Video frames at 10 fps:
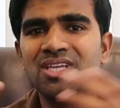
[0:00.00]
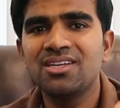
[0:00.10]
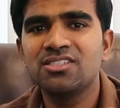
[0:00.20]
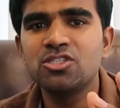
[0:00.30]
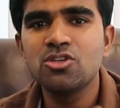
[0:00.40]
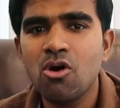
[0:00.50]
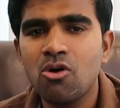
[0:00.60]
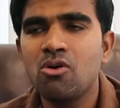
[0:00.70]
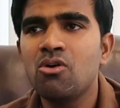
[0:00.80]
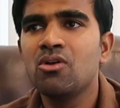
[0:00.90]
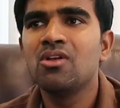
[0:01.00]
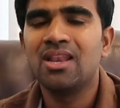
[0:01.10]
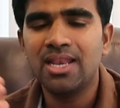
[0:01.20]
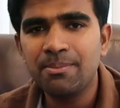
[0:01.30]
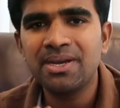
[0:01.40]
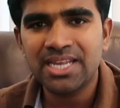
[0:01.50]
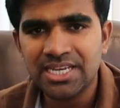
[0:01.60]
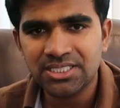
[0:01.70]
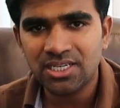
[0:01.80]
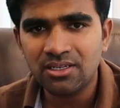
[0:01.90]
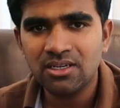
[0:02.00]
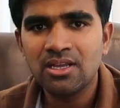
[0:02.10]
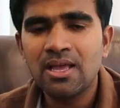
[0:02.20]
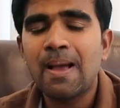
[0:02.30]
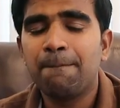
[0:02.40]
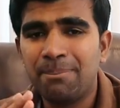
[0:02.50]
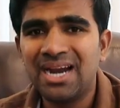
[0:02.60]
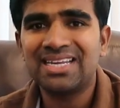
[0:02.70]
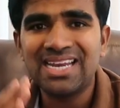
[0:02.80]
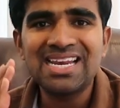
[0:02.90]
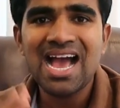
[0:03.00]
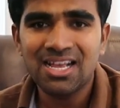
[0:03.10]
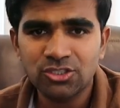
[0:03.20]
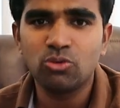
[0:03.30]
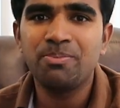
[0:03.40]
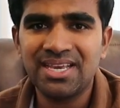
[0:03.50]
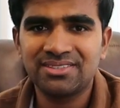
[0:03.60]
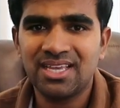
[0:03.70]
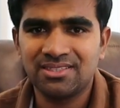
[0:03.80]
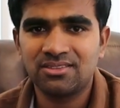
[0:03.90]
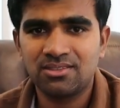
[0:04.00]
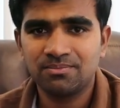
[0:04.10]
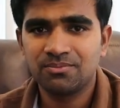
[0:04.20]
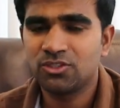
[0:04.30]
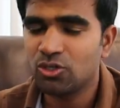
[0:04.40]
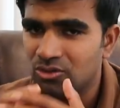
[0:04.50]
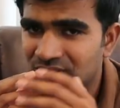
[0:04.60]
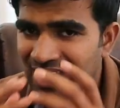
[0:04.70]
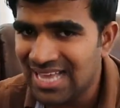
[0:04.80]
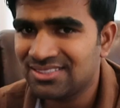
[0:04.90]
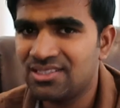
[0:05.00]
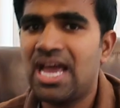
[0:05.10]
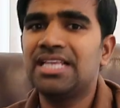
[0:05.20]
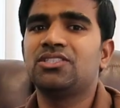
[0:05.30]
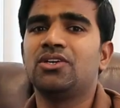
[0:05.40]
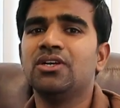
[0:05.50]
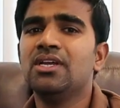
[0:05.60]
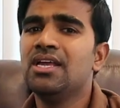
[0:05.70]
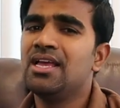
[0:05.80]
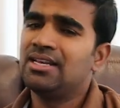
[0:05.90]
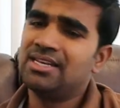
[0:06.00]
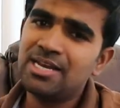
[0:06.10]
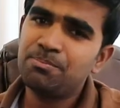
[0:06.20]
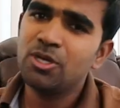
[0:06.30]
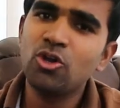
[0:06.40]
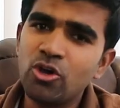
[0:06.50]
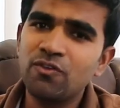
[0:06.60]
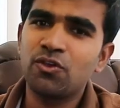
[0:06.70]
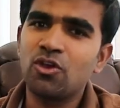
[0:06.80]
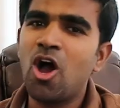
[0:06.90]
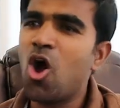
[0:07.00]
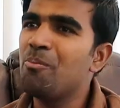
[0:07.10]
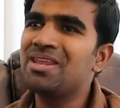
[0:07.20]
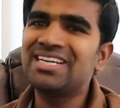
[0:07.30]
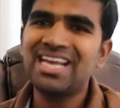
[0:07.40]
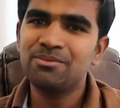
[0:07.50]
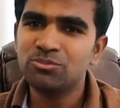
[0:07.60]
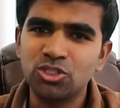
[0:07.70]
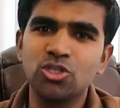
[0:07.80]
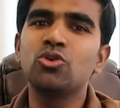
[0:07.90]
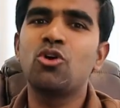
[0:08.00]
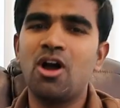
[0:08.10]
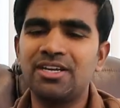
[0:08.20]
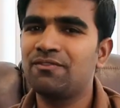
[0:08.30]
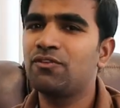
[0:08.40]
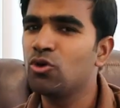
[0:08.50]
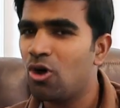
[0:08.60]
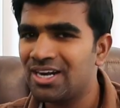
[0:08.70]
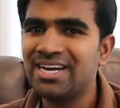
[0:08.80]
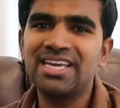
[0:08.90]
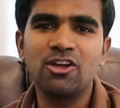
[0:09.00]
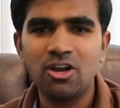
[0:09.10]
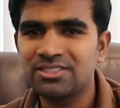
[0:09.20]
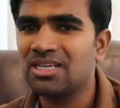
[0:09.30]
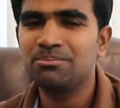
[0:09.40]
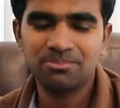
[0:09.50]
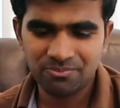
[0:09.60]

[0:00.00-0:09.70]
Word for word: There is no limitation, but it has to make sense. So that's the answer. Let me know if you, how many times you got, if you already got some